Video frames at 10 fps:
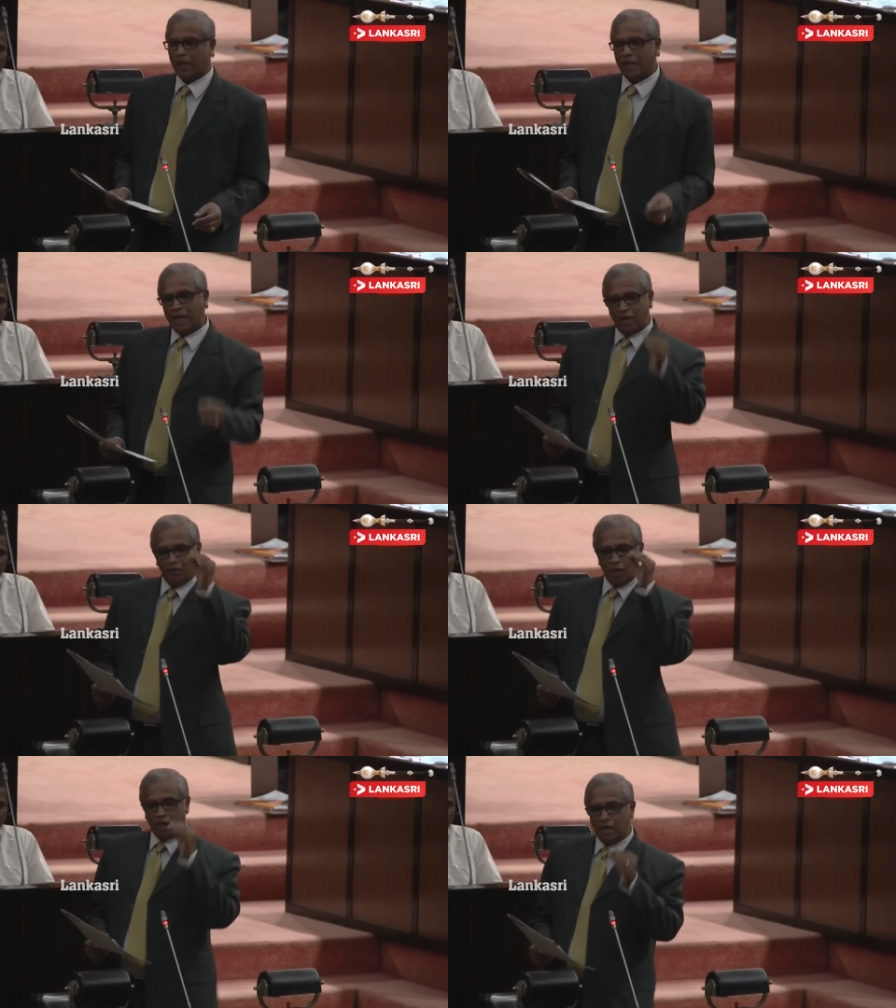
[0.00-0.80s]

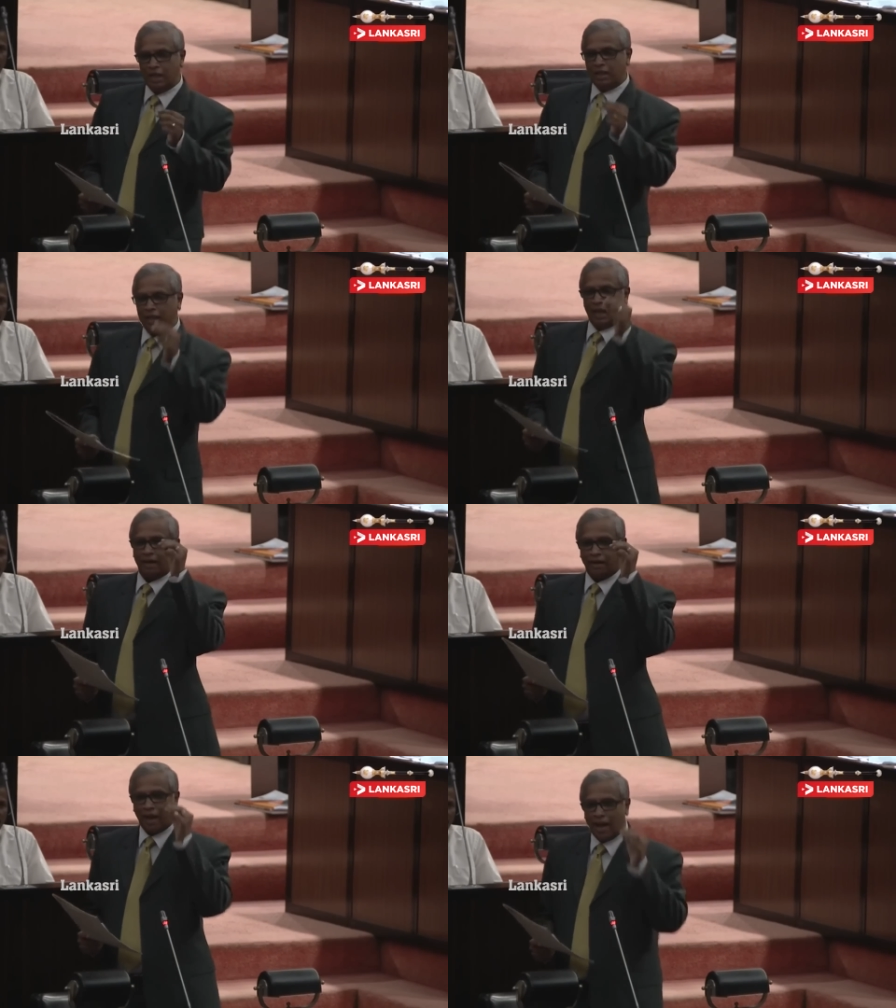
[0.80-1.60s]
Even in
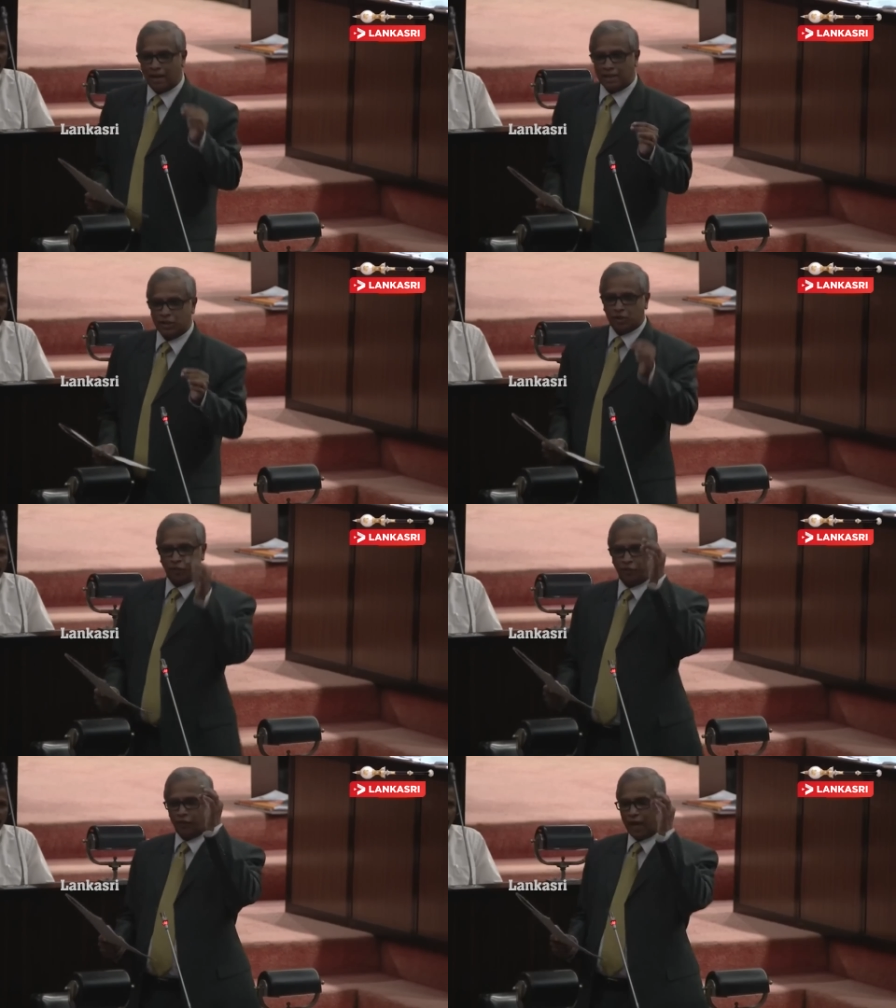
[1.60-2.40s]
the rarest
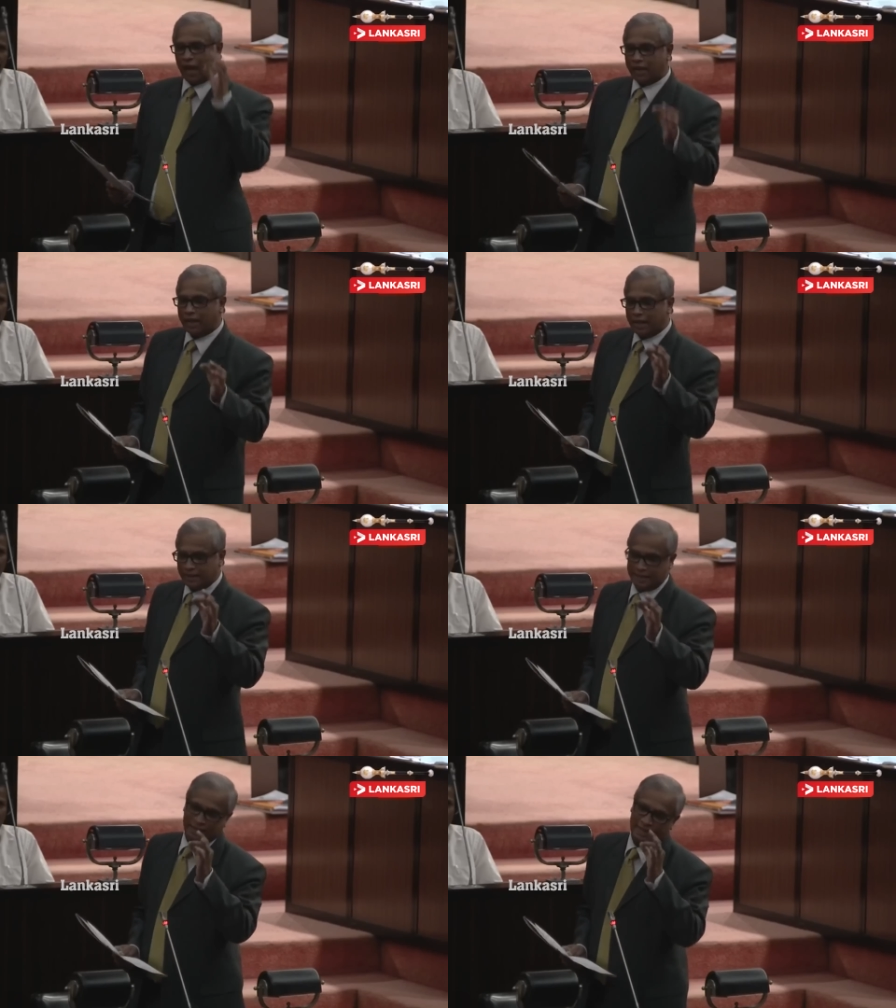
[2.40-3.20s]
of rare
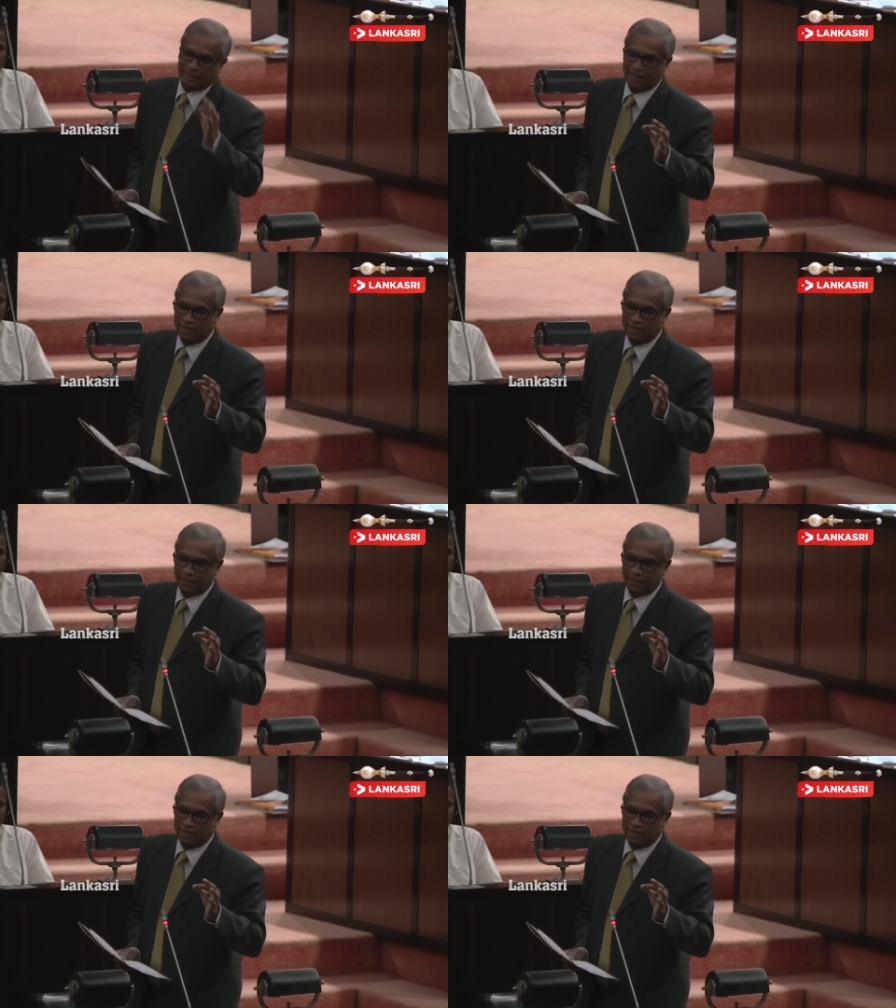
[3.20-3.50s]
cases,